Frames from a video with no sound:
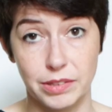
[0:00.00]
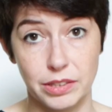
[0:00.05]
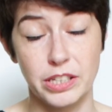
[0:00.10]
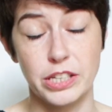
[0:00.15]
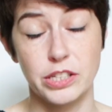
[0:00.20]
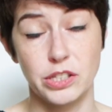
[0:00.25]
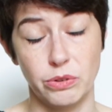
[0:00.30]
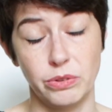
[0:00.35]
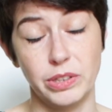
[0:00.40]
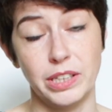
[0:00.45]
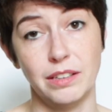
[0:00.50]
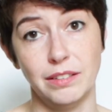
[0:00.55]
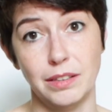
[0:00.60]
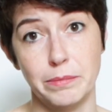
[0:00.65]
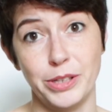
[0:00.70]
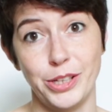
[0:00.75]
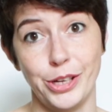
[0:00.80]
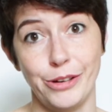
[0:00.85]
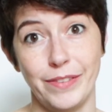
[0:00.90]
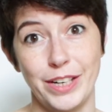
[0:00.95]
it's only a
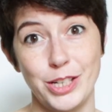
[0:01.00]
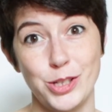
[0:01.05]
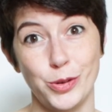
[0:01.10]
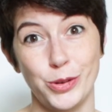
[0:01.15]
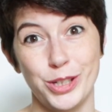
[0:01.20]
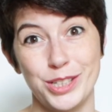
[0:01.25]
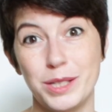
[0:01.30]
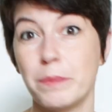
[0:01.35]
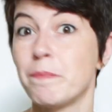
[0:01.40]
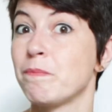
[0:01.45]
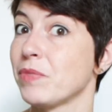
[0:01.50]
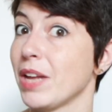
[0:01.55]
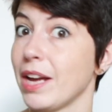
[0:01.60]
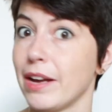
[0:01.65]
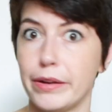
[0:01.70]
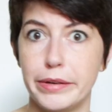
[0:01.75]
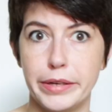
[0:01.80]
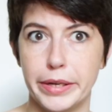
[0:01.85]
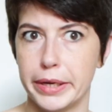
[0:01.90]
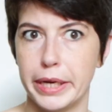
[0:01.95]
limited resource.
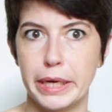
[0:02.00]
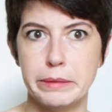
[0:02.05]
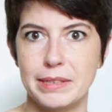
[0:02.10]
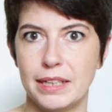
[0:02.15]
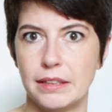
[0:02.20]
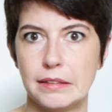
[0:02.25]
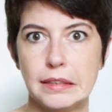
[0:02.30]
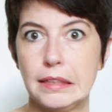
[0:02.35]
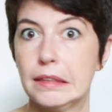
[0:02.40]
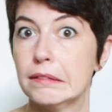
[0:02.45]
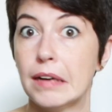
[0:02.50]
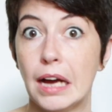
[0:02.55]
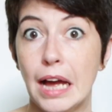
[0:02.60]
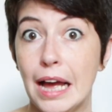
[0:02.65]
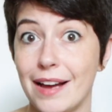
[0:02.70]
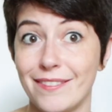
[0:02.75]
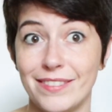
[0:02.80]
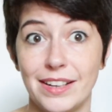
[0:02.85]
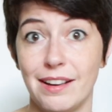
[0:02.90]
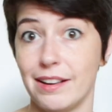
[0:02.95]
And I'm telling you, I
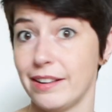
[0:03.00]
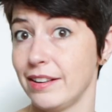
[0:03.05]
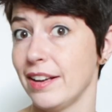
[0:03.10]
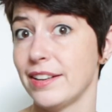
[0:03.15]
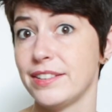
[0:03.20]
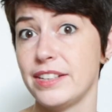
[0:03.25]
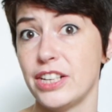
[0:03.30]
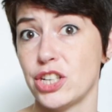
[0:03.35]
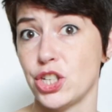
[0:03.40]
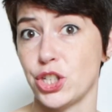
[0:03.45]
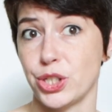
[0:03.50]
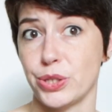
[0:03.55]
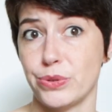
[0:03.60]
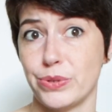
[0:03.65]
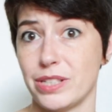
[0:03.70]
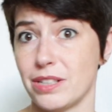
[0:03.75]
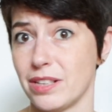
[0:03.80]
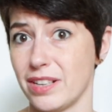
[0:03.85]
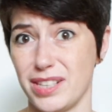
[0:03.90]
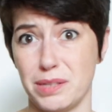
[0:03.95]
haven't had any
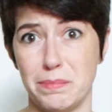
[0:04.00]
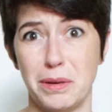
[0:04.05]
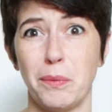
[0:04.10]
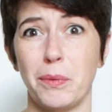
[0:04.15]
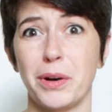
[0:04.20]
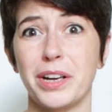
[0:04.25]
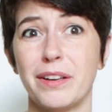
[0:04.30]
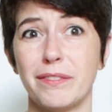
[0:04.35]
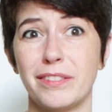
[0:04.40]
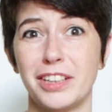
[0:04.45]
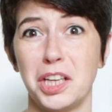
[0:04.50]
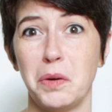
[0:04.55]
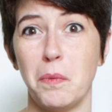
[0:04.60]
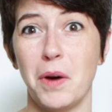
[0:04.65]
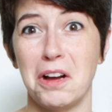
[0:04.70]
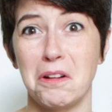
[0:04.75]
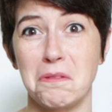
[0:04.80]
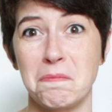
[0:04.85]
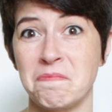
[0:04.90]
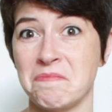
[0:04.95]
issues. It's been working really
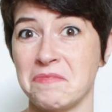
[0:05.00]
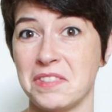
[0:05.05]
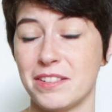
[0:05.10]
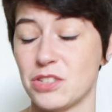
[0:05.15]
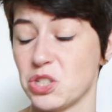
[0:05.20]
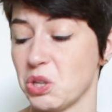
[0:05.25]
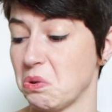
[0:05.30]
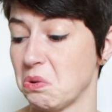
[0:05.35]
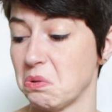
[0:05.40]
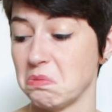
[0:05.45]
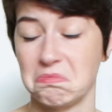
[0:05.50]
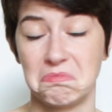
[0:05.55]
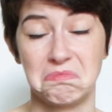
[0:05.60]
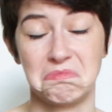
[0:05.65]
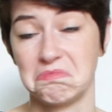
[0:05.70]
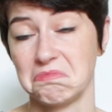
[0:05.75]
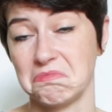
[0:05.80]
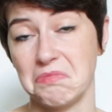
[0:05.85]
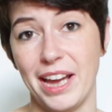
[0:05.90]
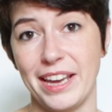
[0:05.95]
well, so
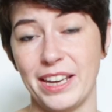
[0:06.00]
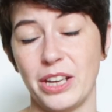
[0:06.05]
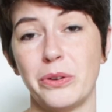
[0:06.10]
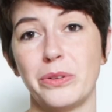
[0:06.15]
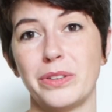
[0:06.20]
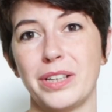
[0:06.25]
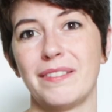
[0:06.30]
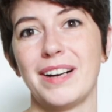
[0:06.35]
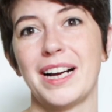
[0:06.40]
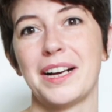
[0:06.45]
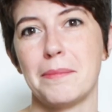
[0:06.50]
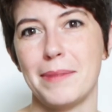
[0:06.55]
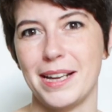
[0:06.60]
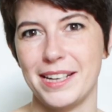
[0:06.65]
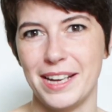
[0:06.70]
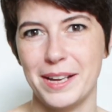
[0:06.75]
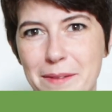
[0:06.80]
I can only recommend